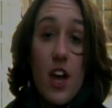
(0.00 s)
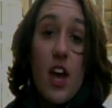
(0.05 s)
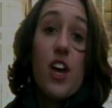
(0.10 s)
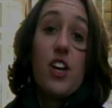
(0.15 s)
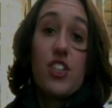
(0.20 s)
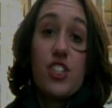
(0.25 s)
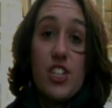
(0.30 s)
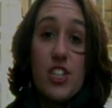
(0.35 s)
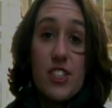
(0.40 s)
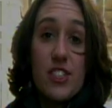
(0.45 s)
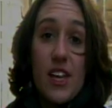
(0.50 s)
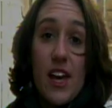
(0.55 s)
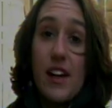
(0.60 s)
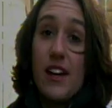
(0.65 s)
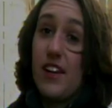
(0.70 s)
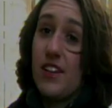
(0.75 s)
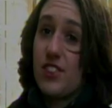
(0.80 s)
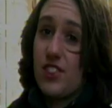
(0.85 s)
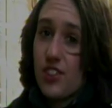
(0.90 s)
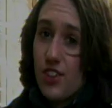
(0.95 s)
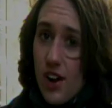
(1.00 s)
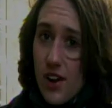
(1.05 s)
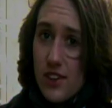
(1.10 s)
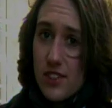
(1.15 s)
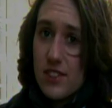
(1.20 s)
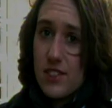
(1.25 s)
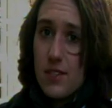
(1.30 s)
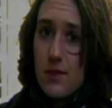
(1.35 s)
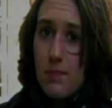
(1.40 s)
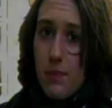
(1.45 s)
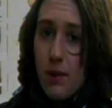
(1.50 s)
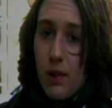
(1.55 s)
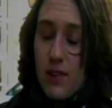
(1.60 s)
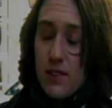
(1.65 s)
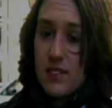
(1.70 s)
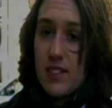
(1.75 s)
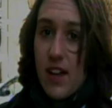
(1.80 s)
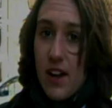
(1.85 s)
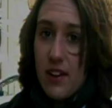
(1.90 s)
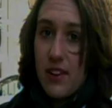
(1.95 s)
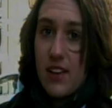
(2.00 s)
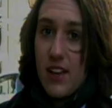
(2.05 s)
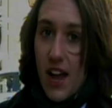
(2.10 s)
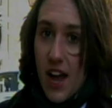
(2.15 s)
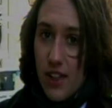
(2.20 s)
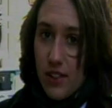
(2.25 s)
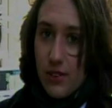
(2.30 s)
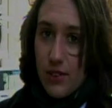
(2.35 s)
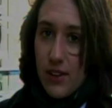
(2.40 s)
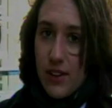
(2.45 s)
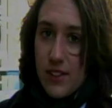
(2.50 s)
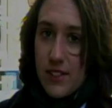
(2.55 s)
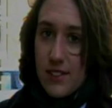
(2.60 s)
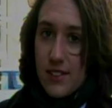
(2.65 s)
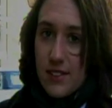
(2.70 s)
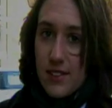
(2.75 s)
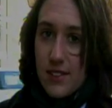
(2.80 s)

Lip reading: She said it's not as simple as counting calories.